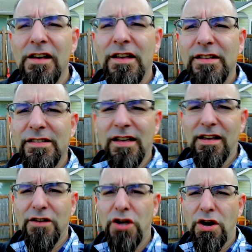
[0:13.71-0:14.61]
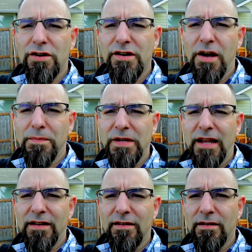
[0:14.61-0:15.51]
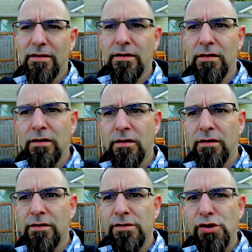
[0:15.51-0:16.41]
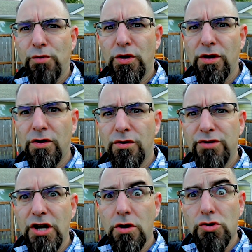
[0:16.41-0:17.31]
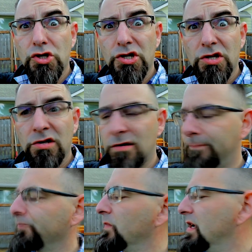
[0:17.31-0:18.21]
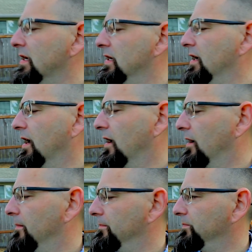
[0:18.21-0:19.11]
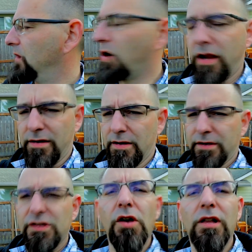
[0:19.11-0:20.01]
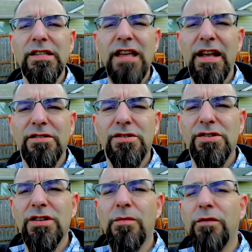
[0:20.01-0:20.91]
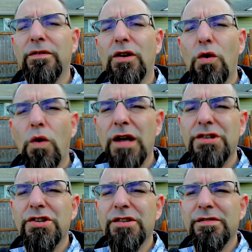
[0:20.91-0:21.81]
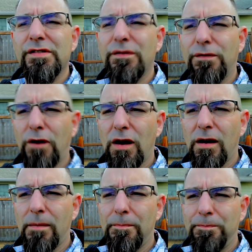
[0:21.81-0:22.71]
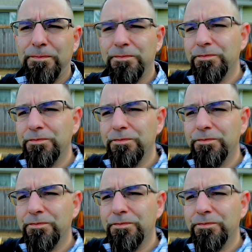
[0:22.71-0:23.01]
It's a garden update numero dos. Alright, so let's answer some of the questions from